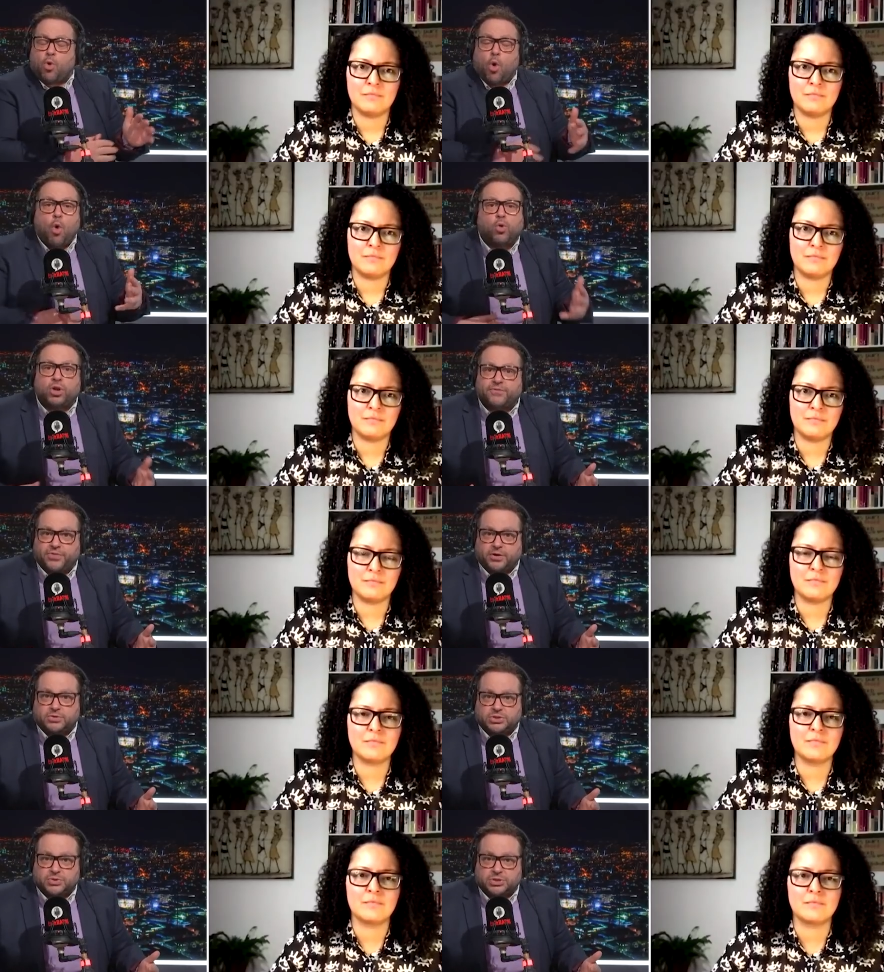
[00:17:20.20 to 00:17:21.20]
Speaker 1: all of
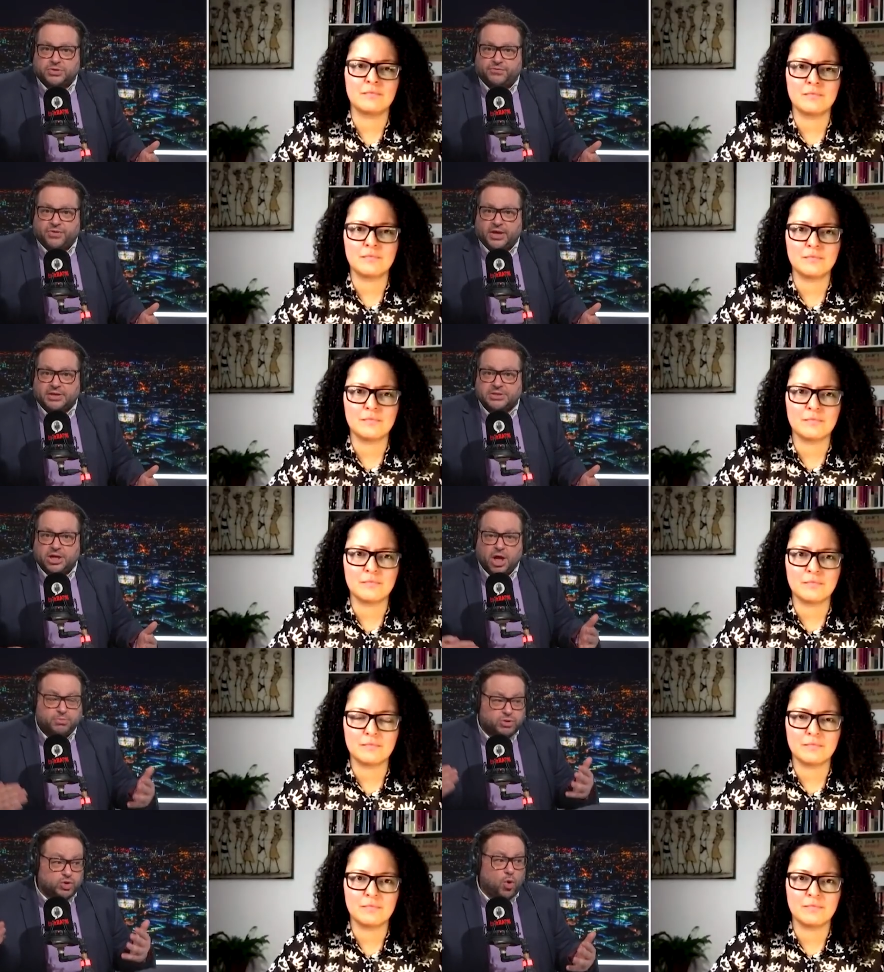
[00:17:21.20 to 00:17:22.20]
those sorts of things. And
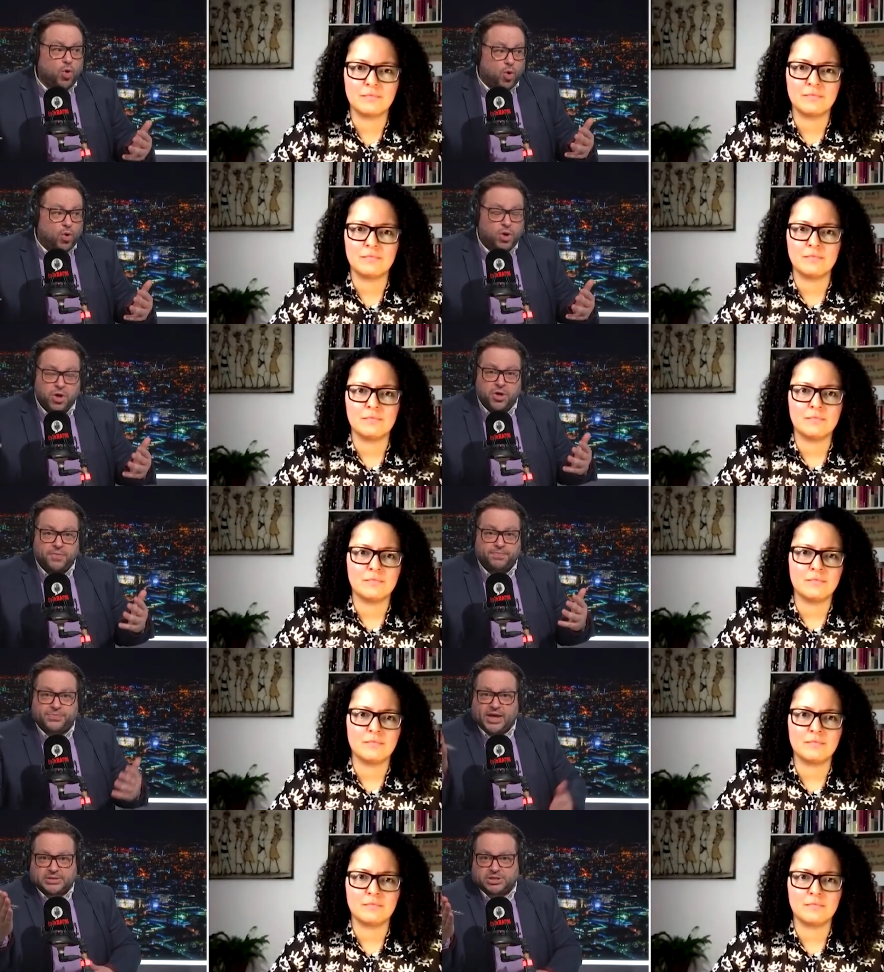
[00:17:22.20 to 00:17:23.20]
I'm sure
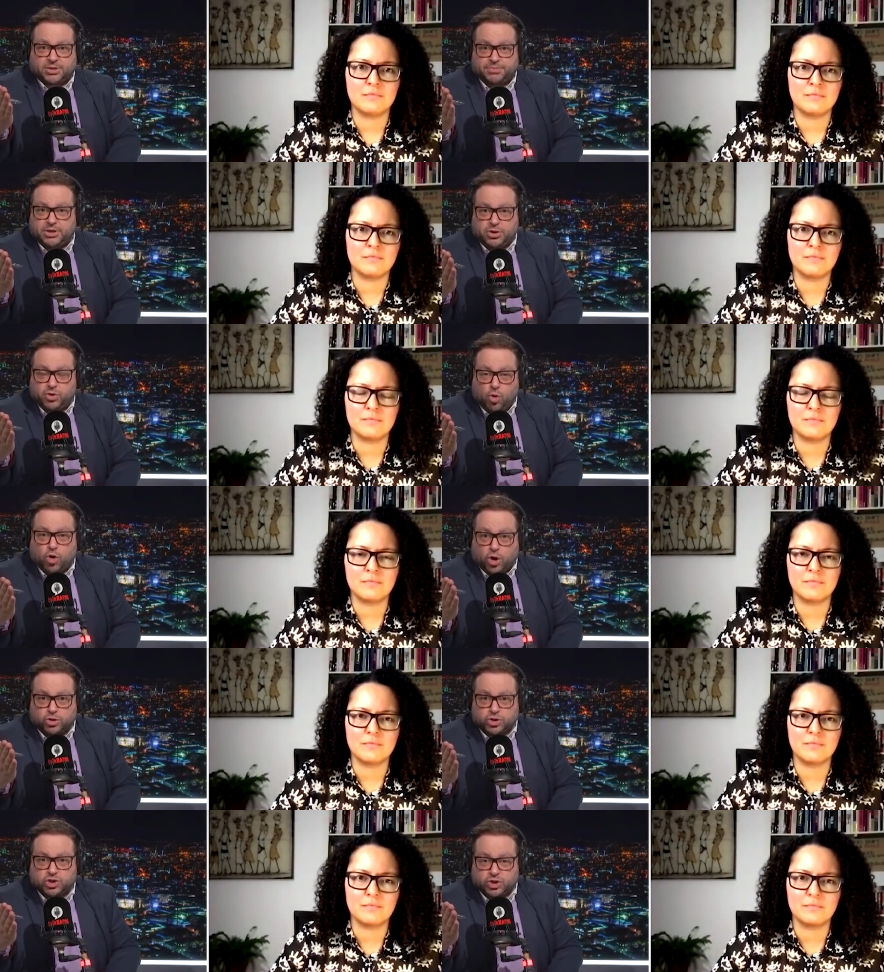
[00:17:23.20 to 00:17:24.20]
that's something you're
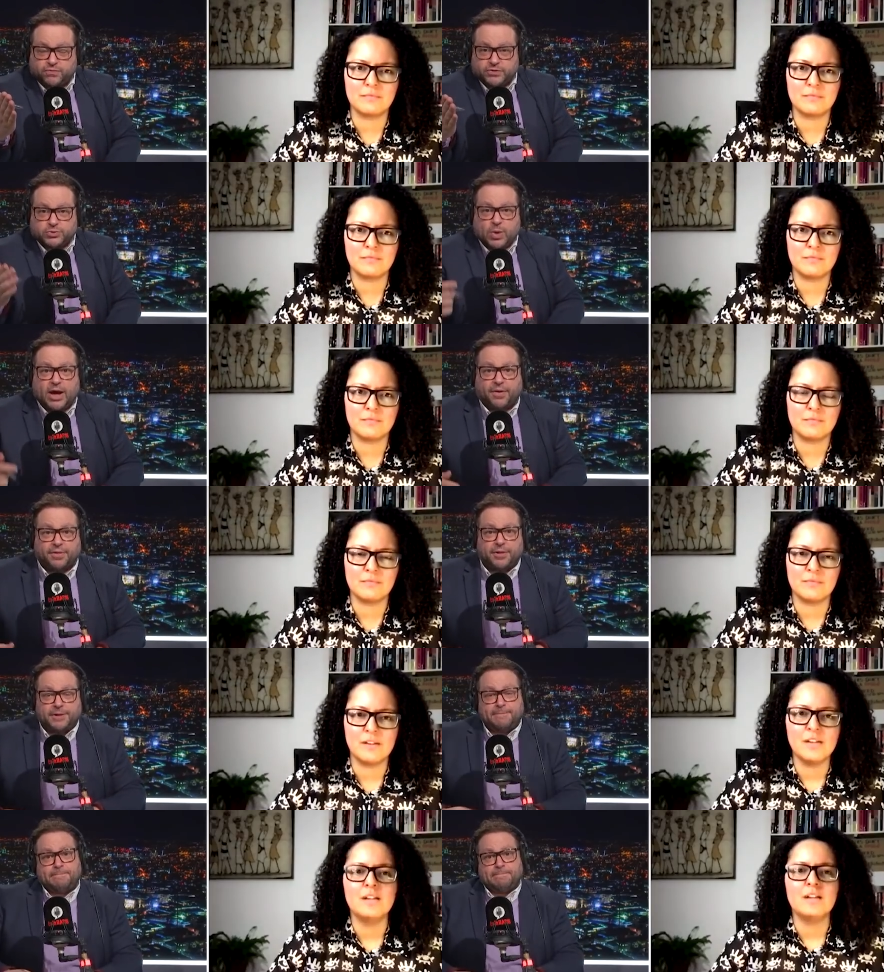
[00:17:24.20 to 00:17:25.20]
conscious of as well.
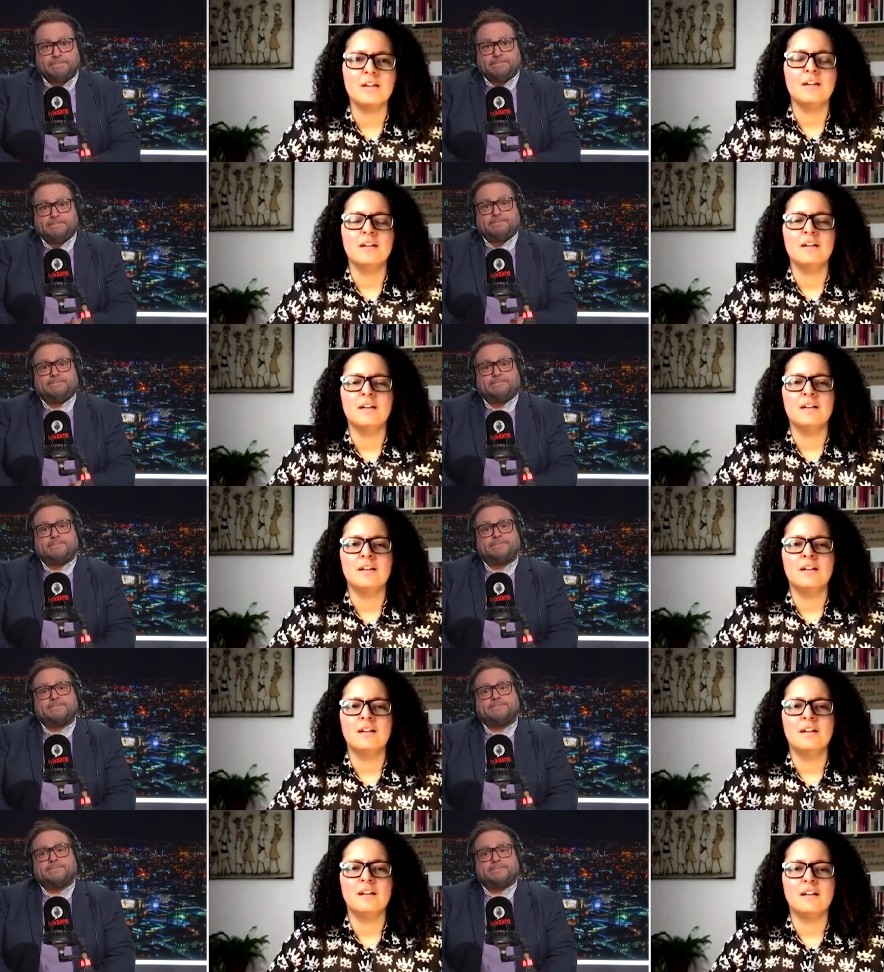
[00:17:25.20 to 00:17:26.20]
Speaker 2: Of course, I'm
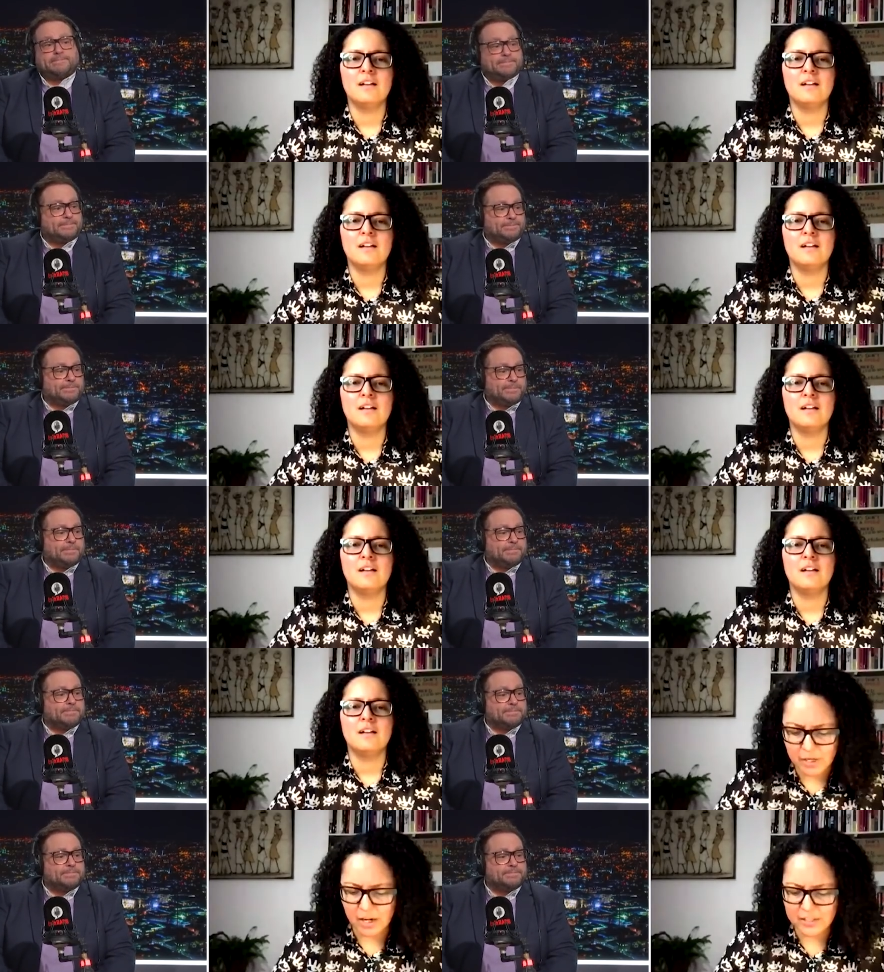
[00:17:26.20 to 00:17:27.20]
conscious of that. But,
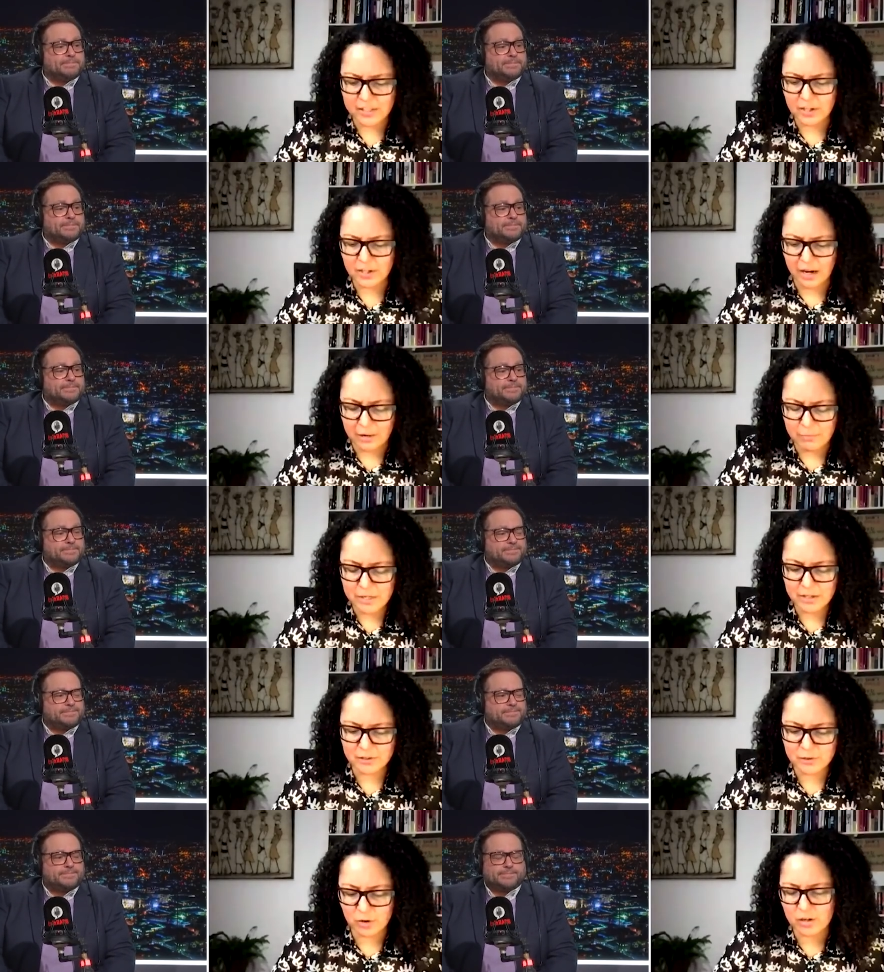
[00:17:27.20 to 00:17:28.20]
you know, I'm here to
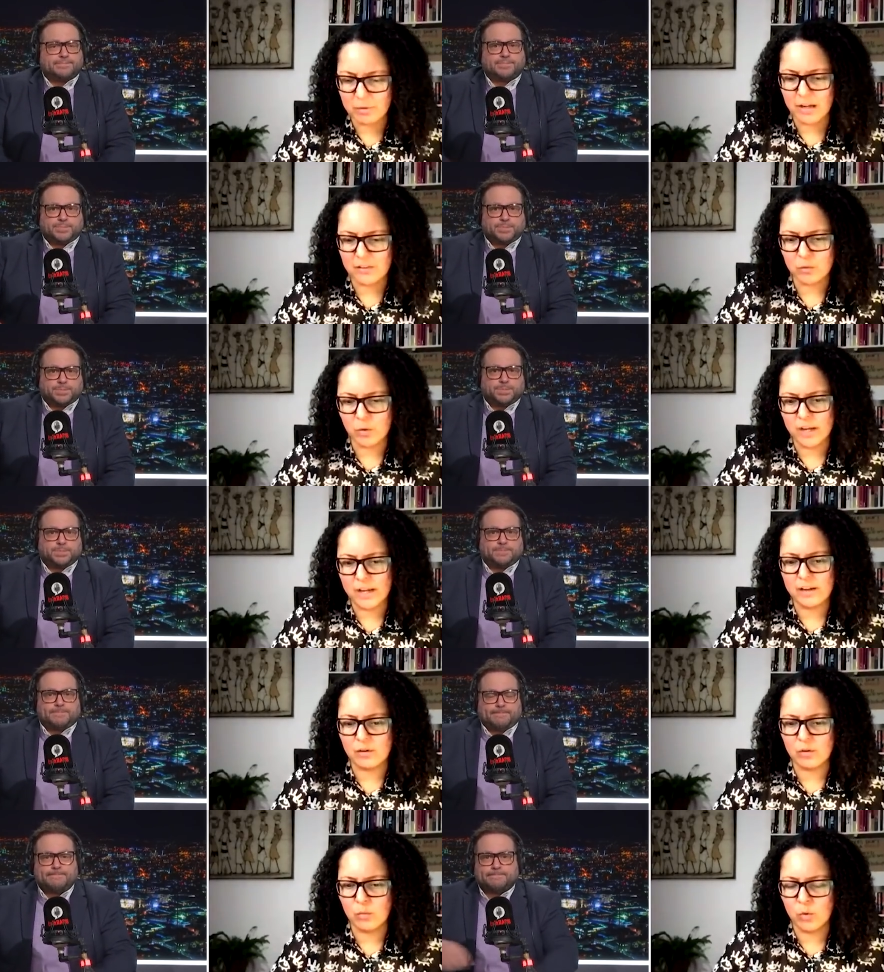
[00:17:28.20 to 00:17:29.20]
talk about the way
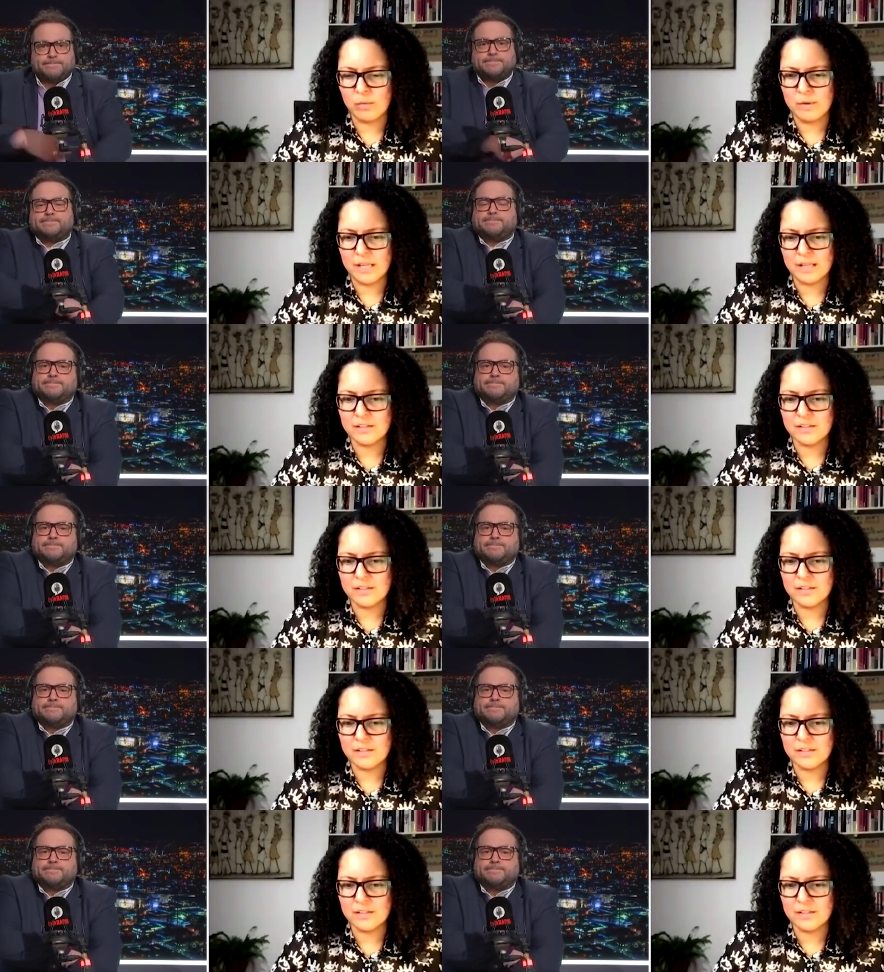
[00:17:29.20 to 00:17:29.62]
women